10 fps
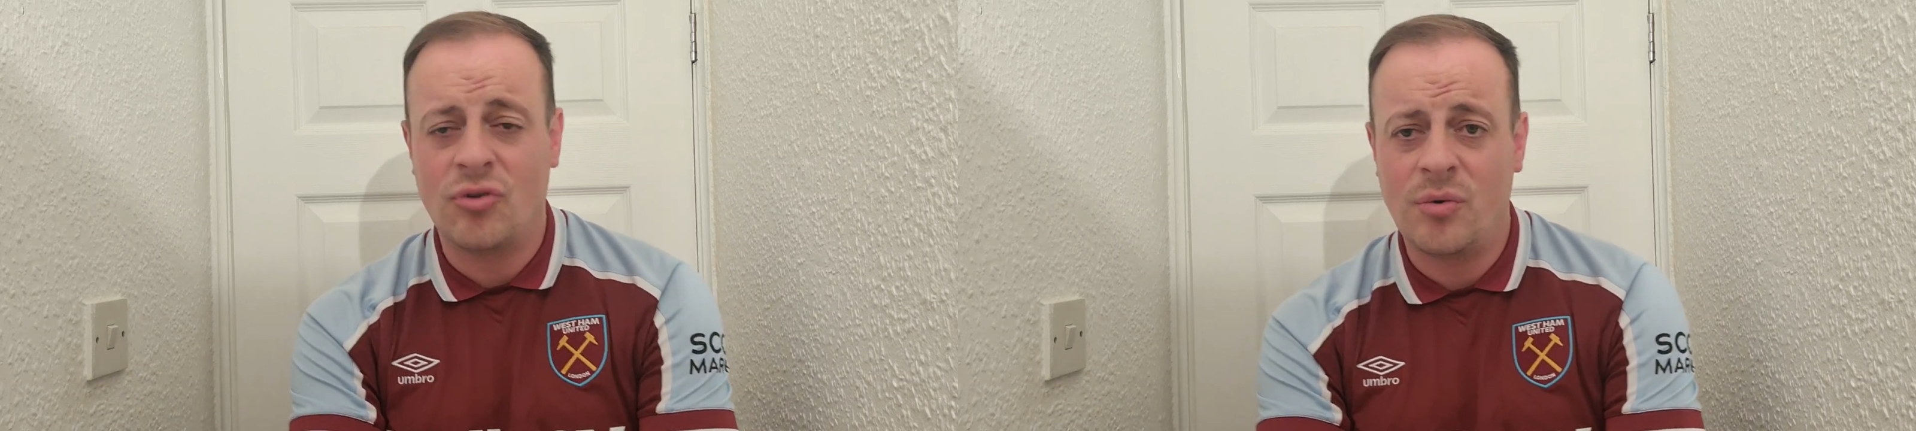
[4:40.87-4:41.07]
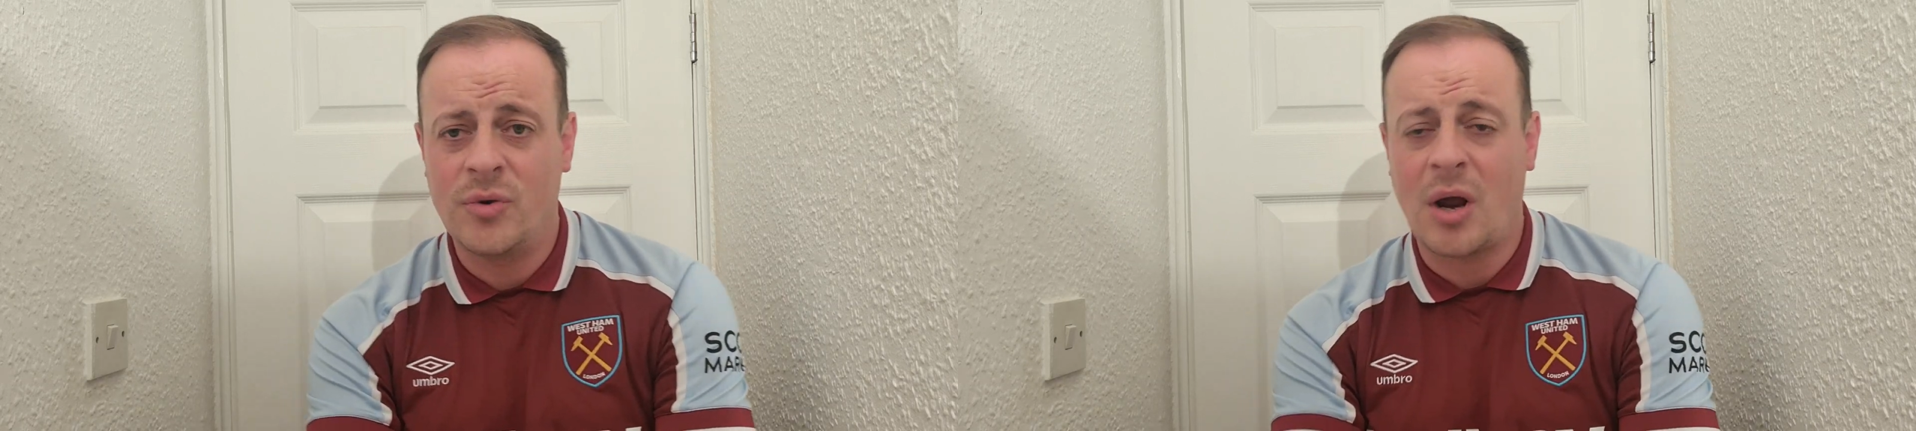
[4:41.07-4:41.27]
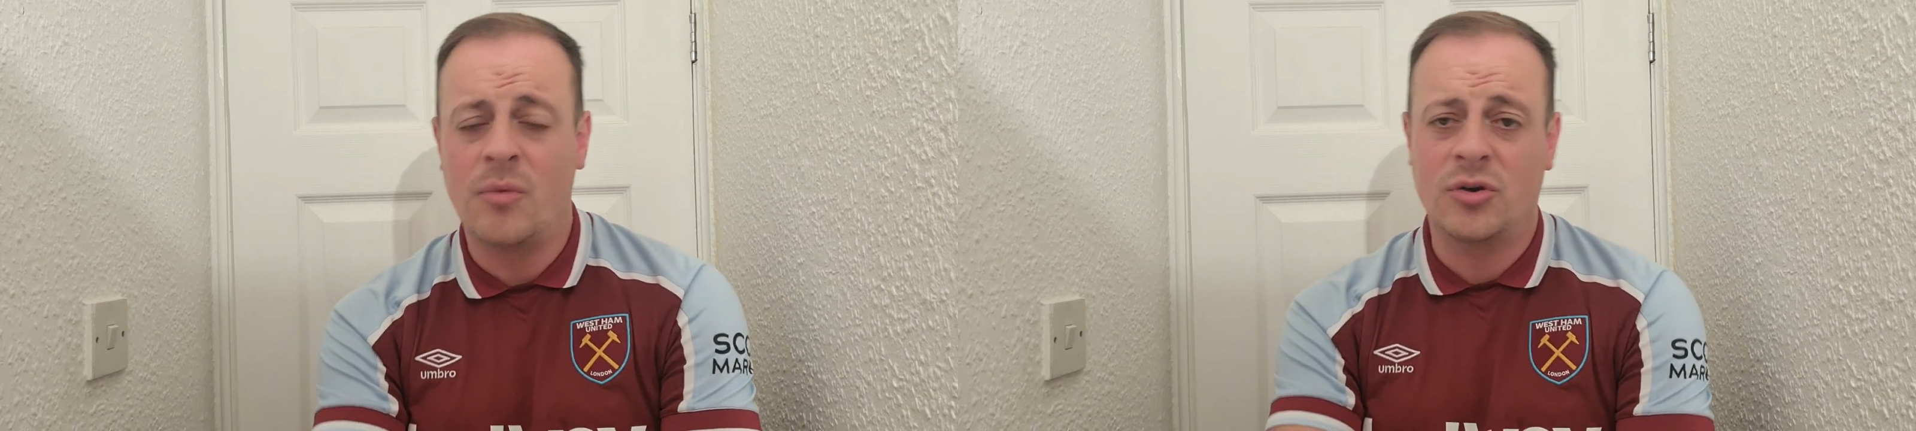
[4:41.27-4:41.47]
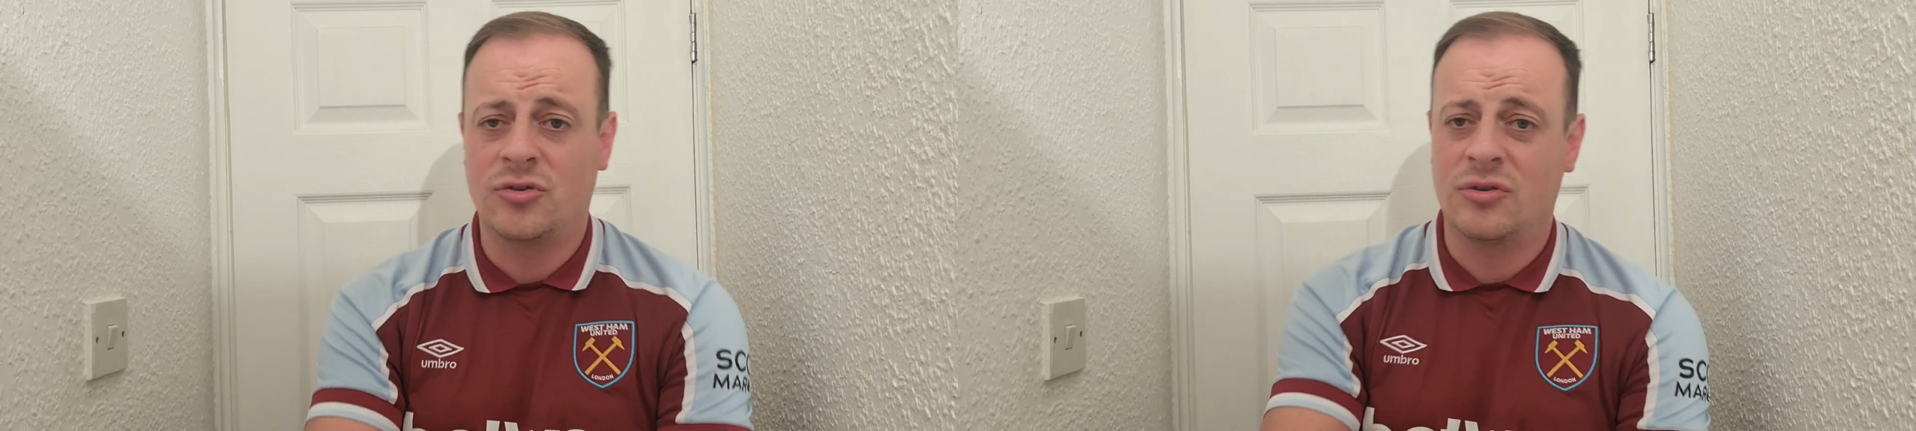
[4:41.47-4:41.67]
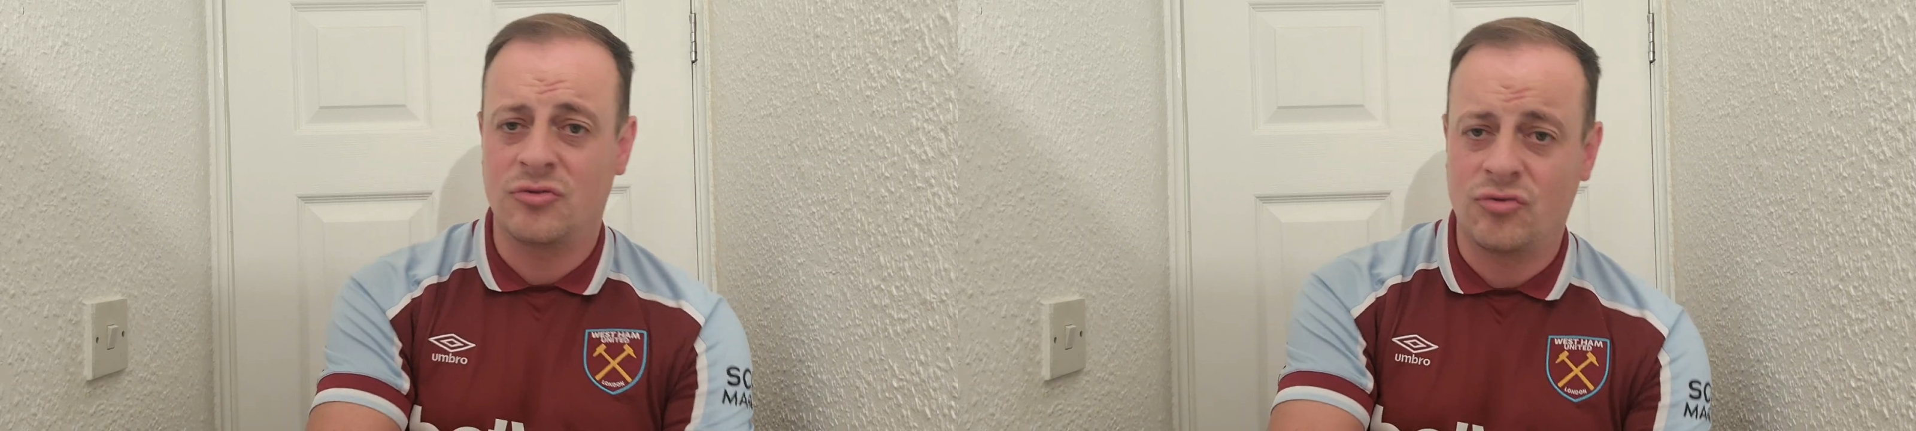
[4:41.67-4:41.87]
I would have
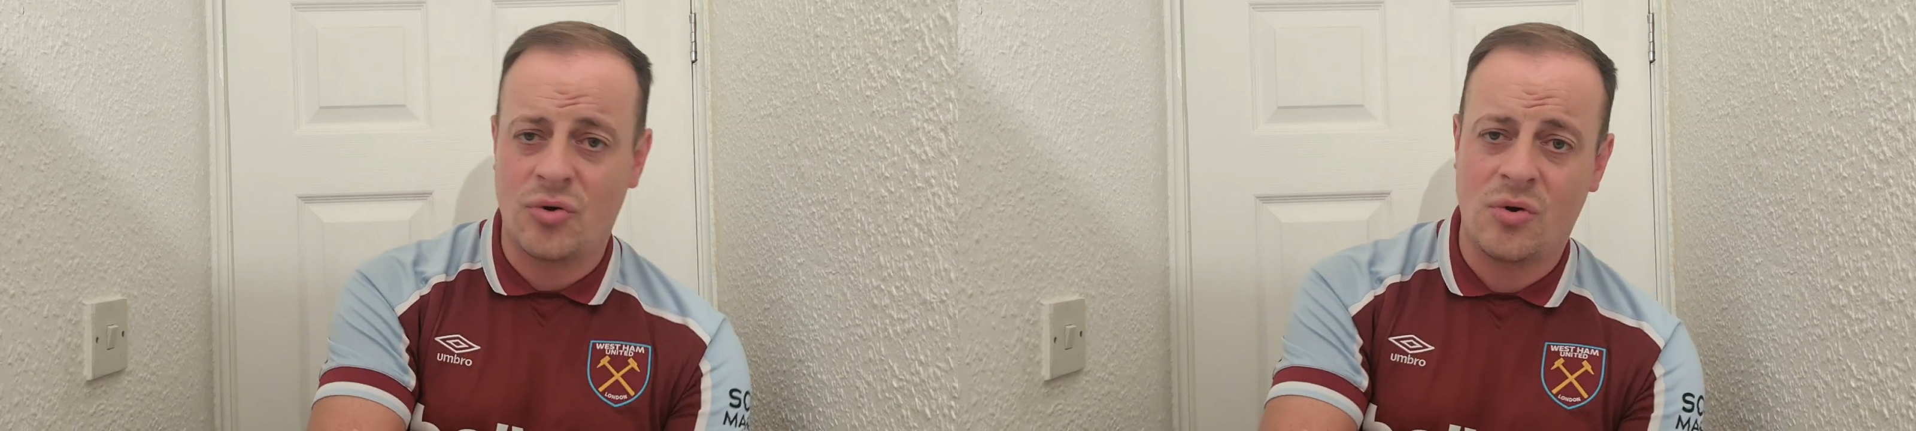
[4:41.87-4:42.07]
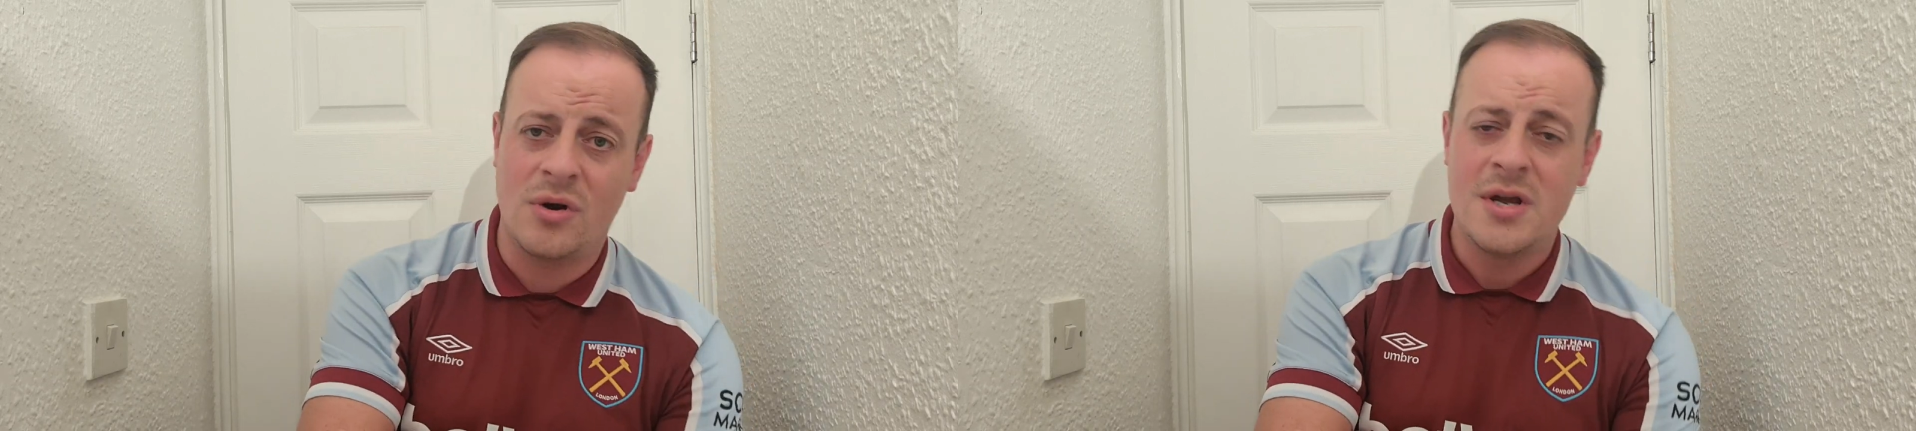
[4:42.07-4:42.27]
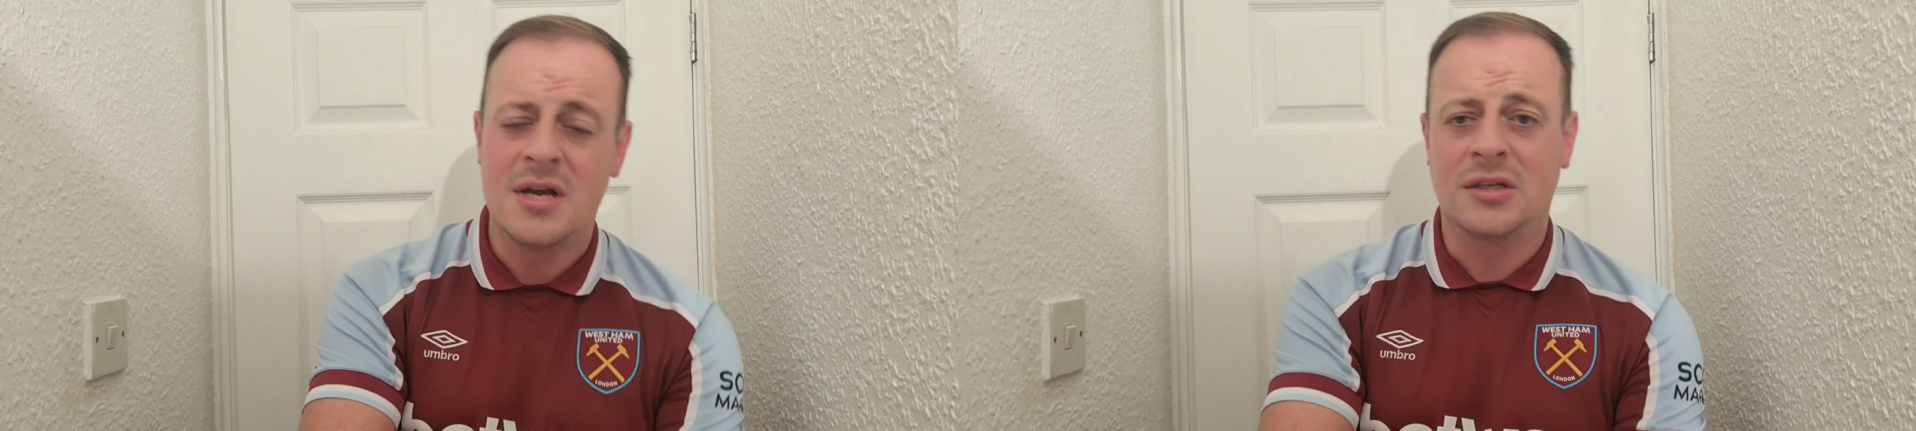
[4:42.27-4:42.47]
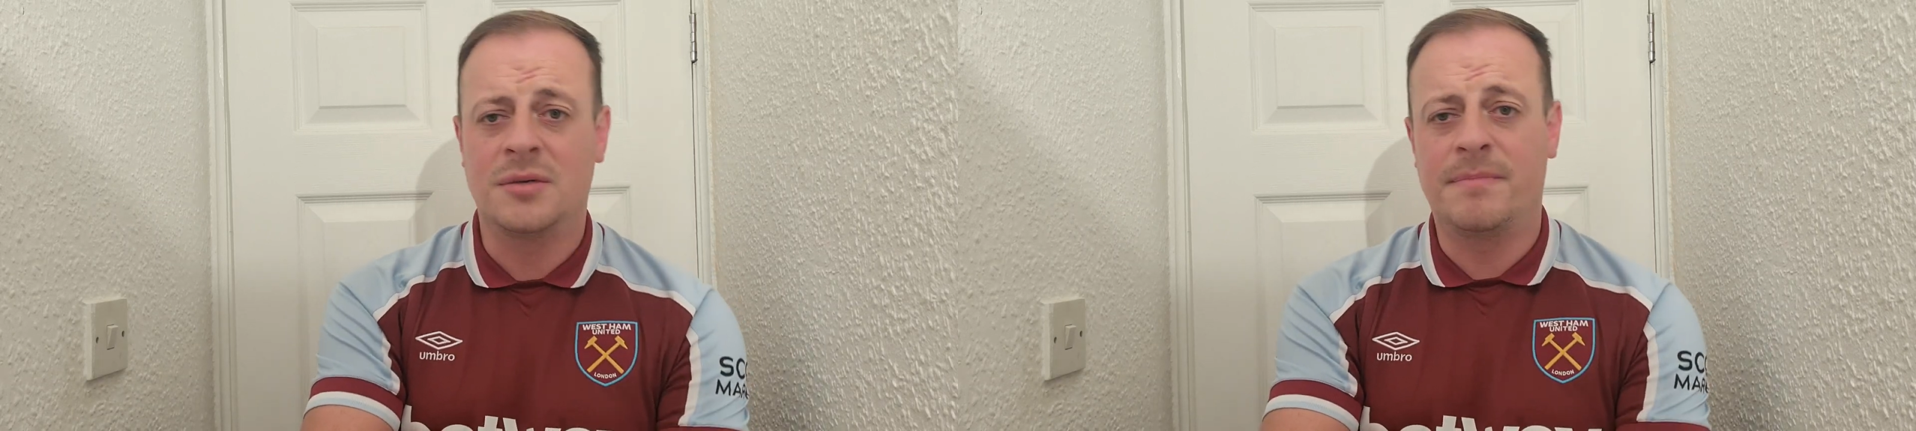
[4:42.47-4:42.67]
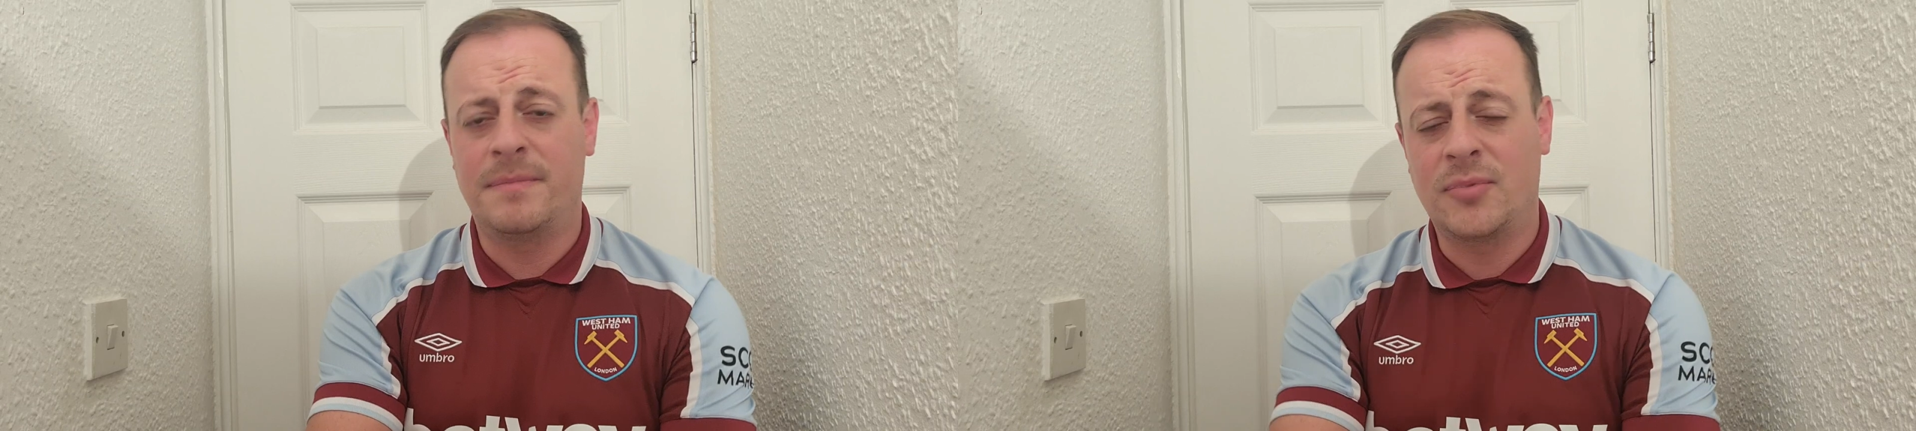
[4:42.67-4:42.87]
took a draw
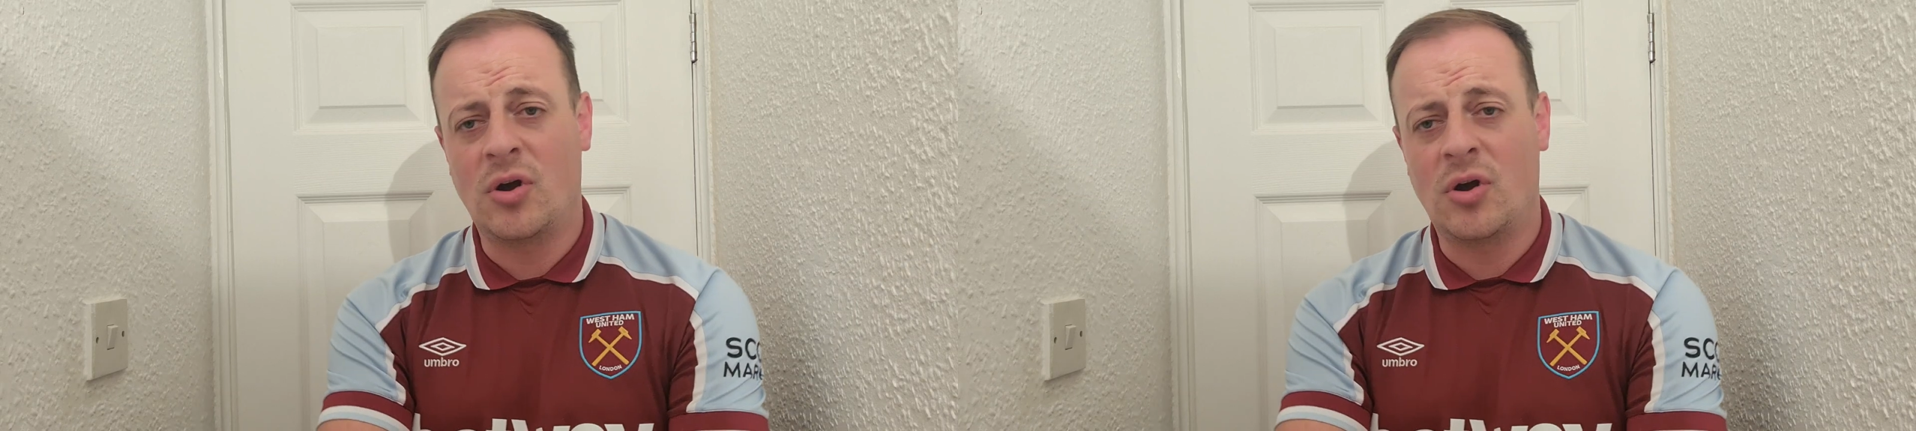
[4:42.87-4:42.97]
because